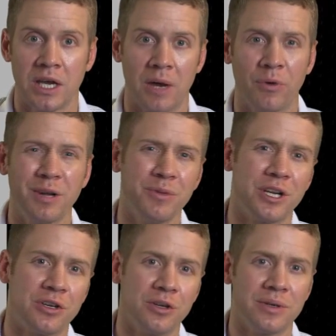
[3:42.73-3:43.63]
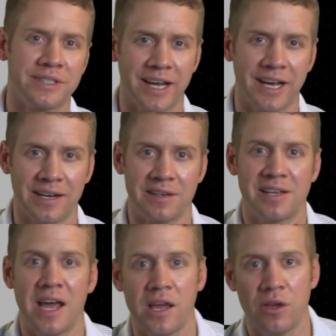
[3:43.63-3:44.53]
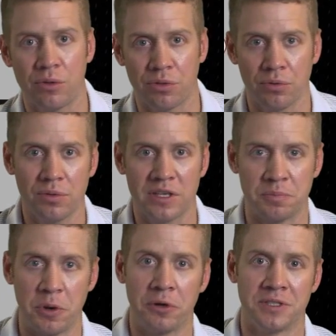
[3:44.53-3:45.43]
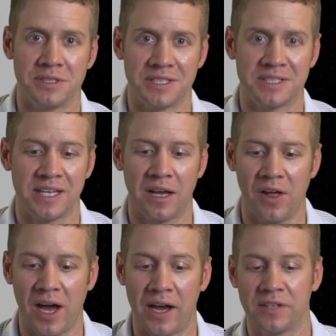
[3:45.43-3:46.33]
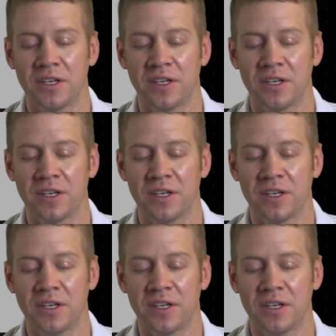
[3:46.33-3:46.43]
and what I'm going to do is I kind of take you through these modes on the CLI,